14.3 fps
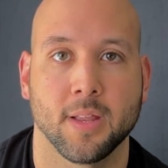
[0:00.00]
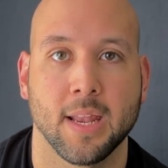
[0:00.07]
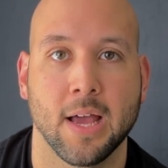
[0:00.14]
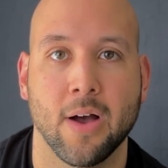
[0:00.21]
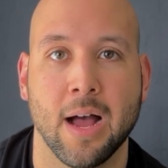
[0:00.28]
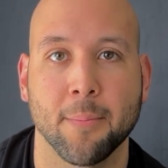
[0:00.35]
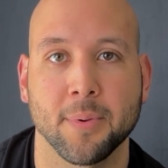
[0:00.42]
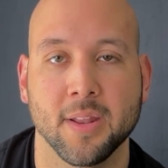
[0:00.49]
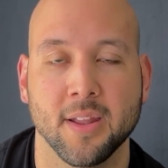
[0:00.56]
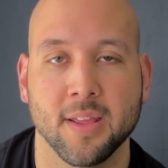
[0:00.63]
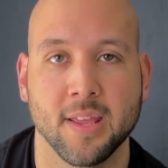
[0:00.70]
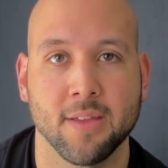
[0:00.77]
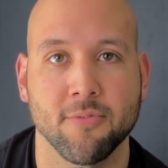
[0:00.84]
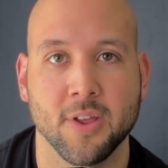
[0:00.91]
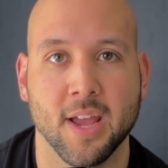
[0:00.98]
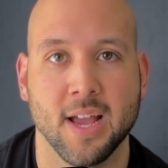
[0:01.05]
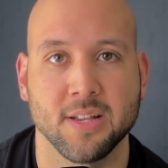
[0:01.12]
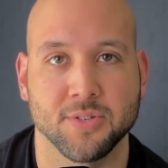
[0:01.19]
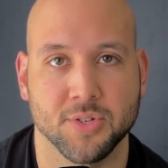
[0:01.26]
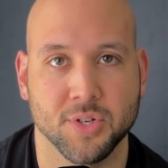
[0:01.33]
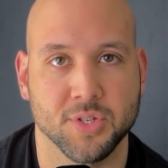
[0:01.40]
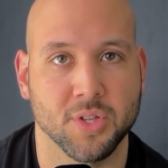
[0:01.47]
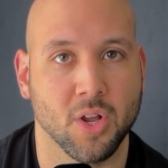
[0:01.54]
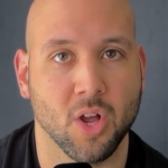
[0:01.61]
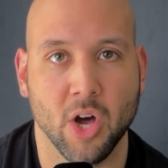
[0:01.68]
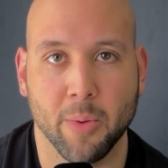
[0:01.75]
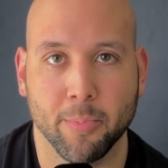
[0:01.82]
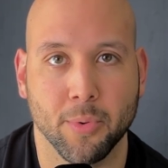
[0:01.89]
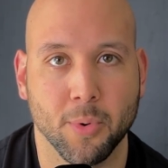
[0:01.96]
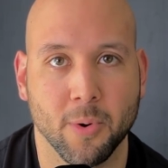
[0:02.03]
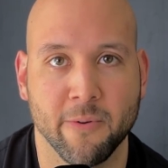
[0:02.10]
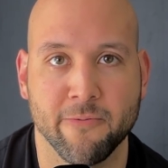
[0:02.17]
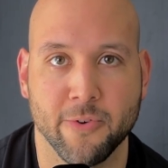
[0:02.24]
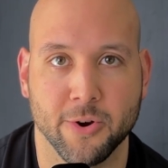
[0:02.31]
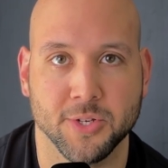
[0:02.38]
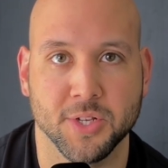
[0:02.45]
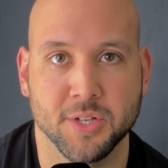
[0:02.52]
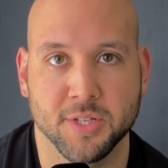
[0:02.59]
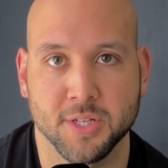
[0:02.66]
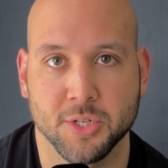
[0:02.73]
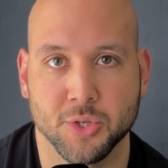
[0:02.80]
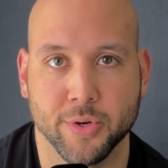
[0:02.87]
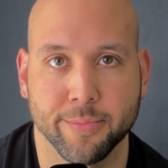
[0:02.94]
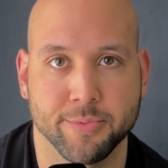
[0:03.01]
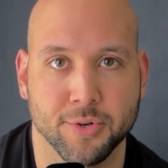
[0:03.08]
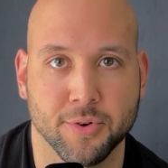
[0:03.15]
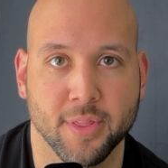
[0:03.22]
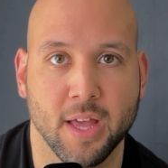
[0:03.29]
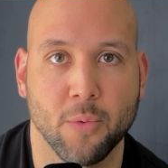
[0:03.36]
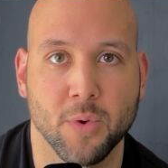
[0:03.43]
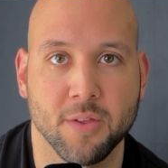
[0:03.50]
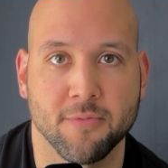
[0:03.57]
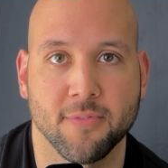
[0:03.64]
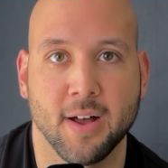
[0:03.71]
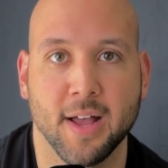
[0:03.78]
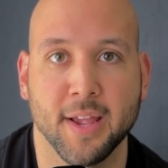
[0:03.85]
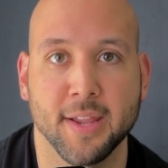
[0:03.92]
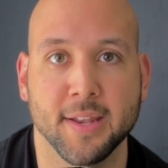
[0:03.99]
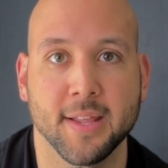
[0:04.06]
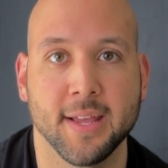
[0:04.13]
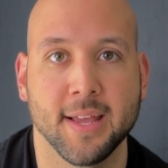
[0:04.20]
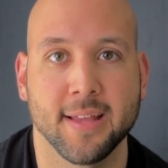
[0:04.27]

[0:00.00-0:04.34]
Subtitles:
Now, I'm going to give you guys just a couple of verses in scripture that we find